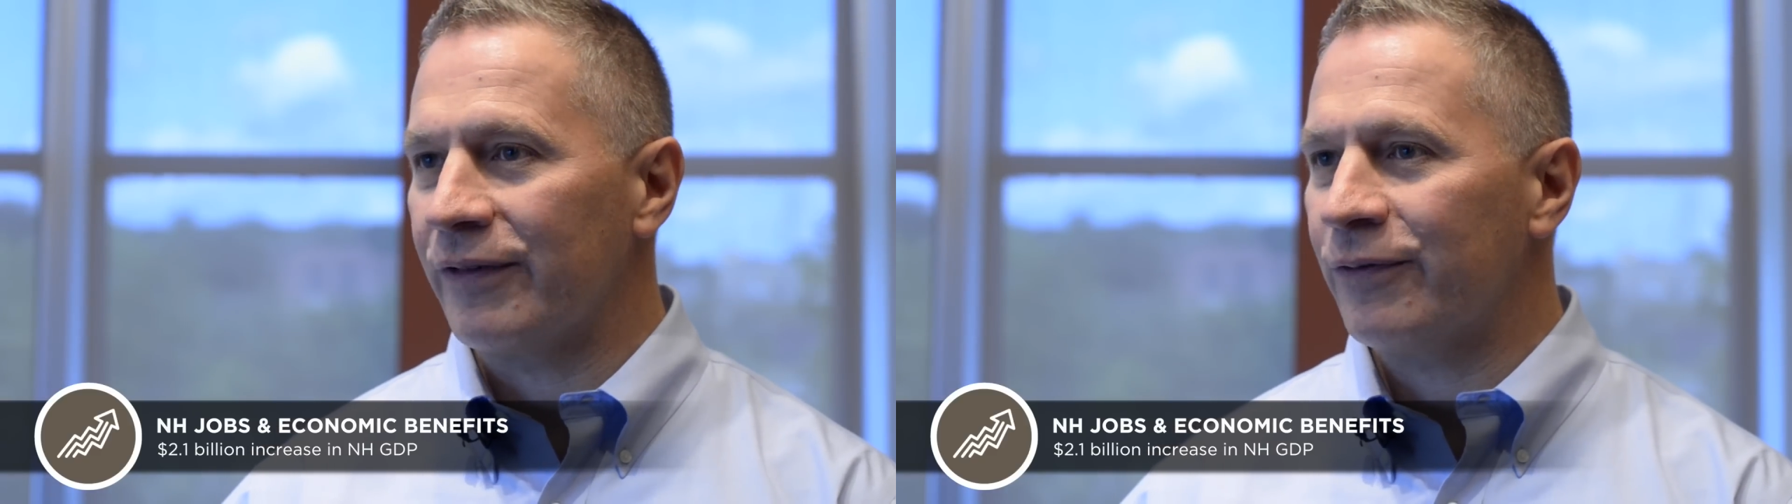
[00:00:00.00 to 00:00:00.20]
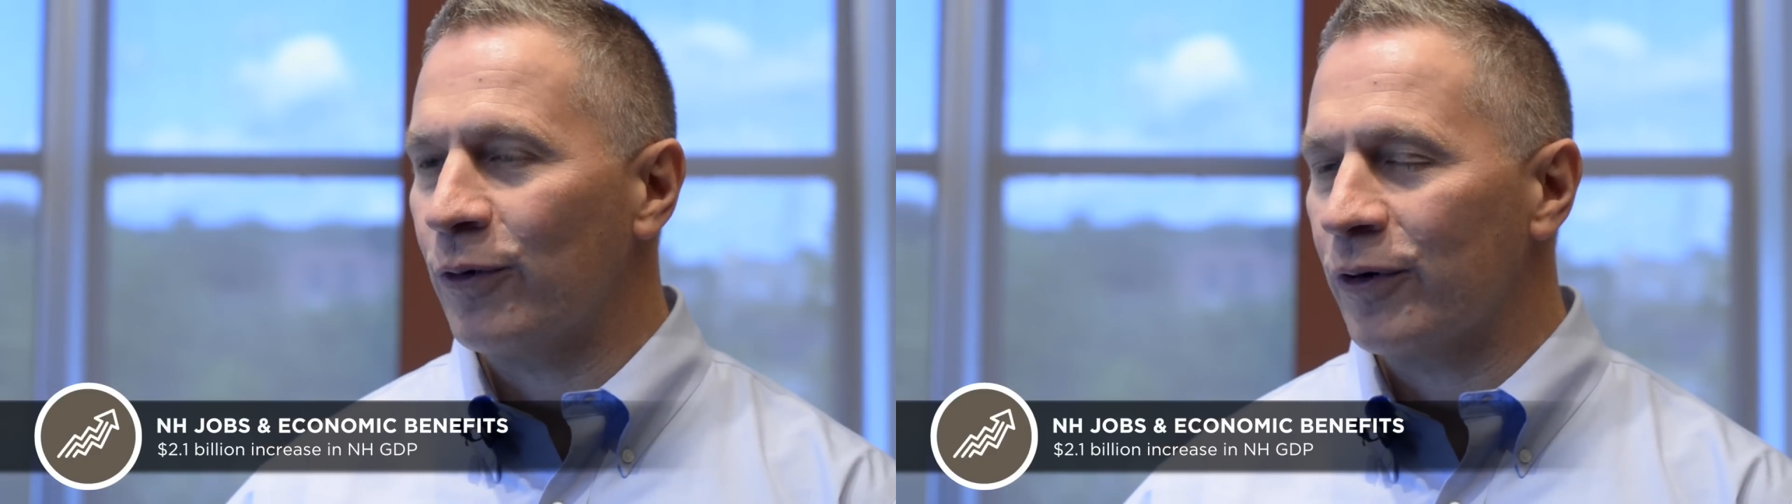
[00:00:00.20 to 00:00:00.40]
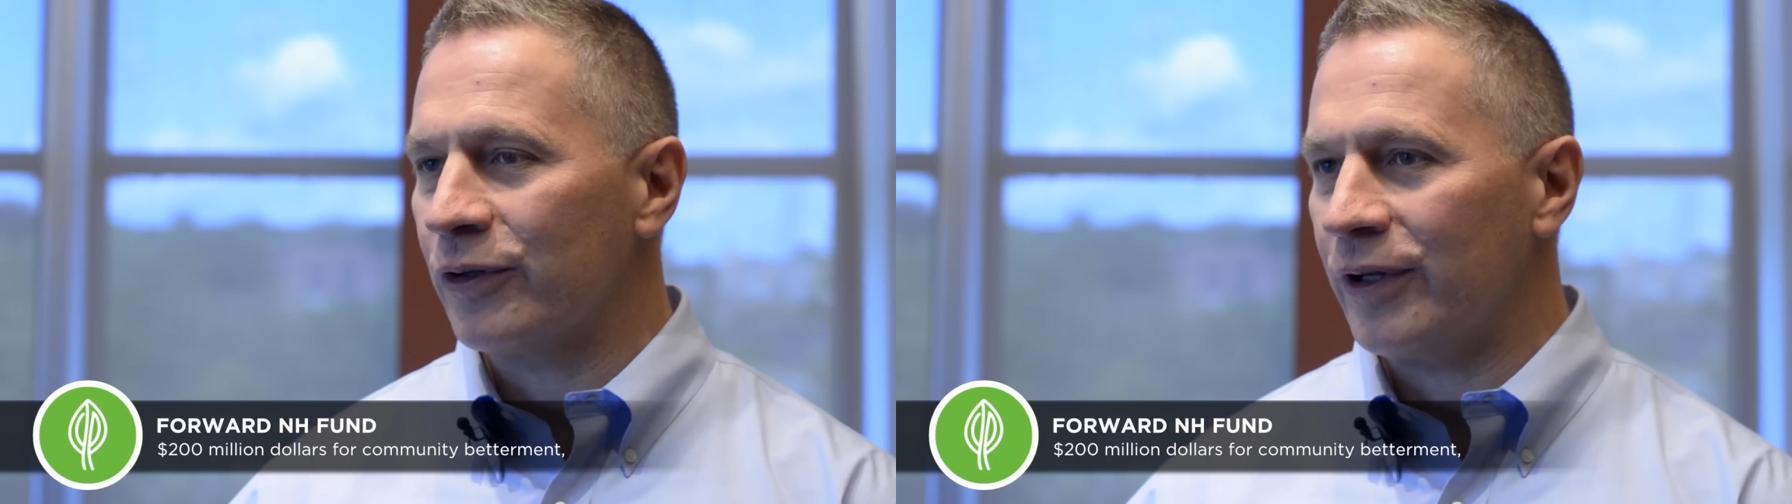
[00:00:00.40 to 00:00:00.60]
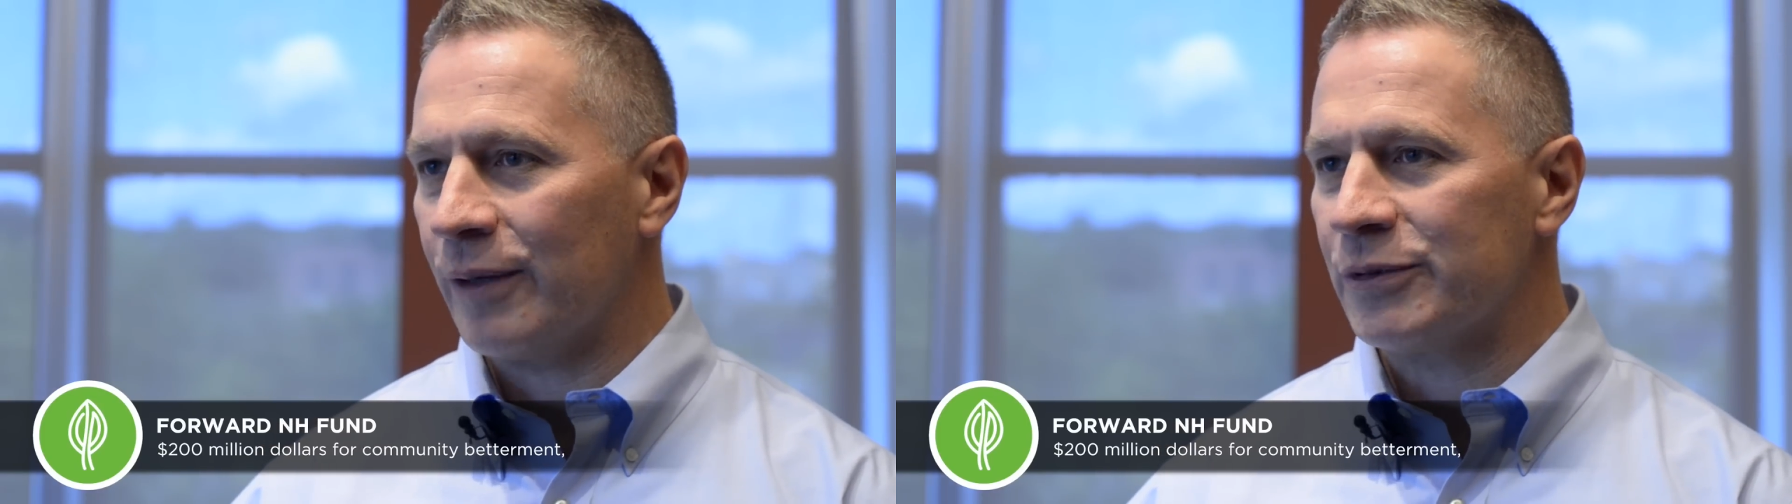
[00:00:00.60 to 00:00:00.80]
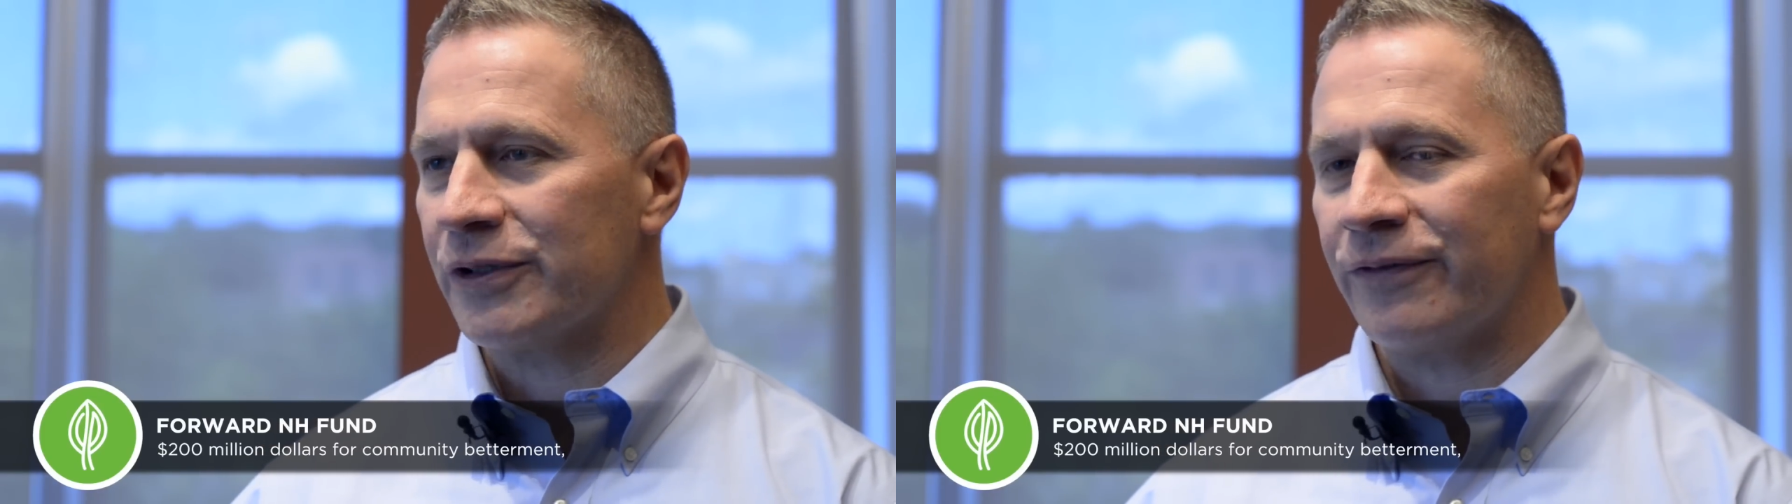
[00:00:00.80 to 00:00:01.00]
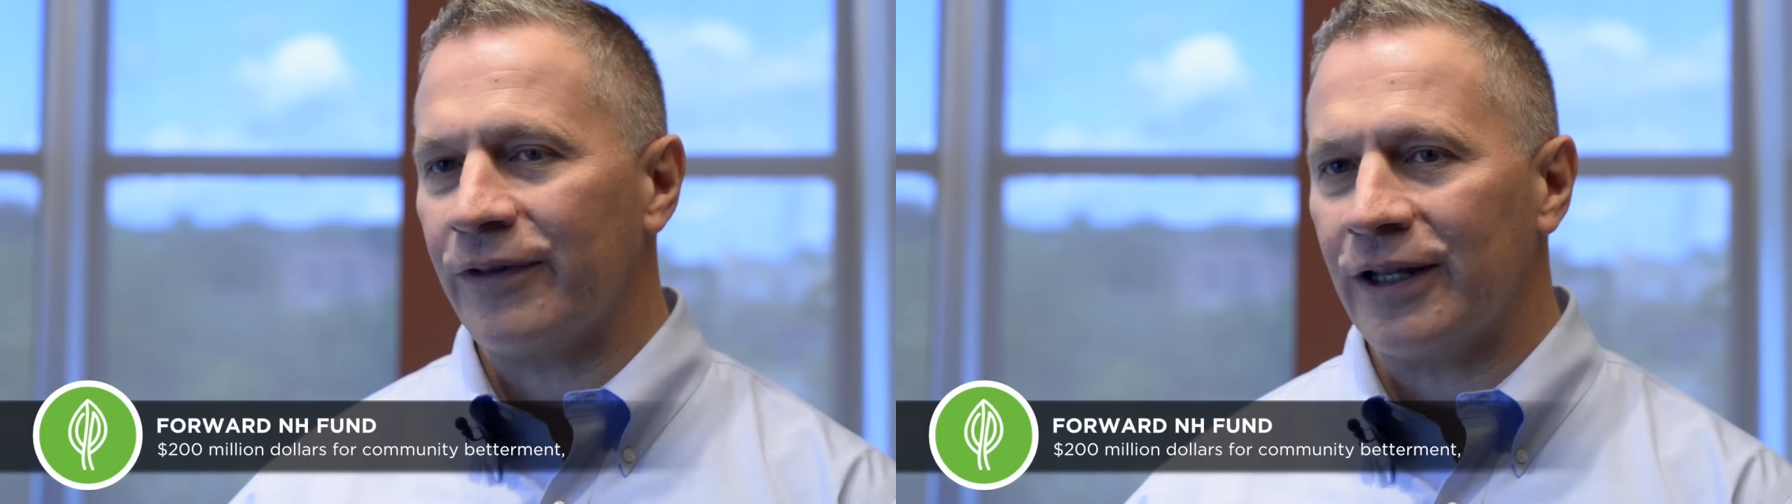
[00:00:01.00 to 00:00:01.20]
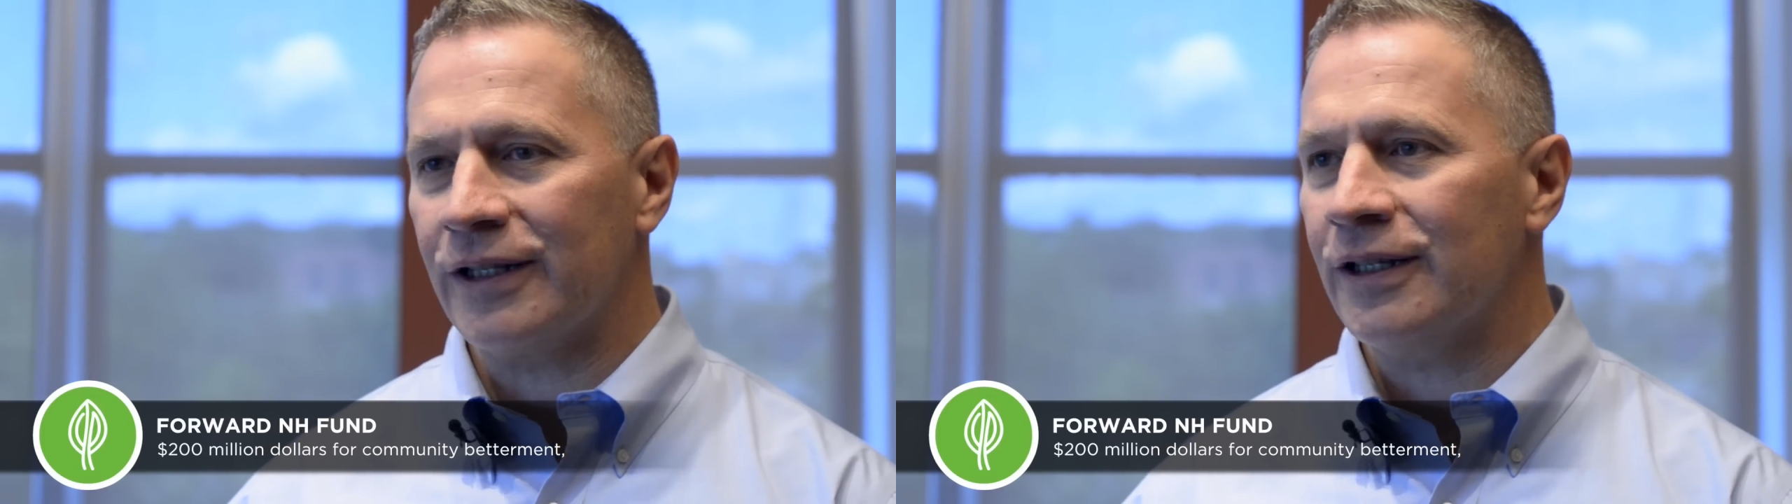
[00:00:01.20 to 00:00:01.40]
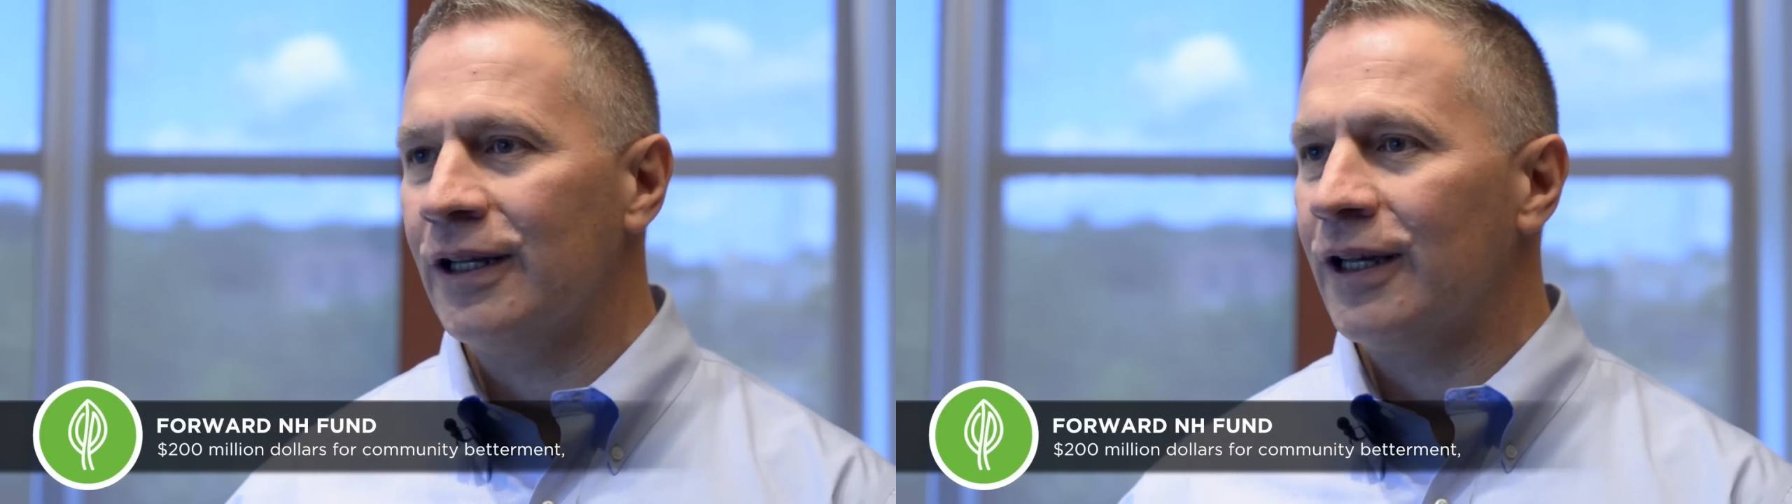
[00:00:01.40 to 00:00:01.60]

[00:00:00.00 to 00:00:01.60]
Forward New Hampshire Fund,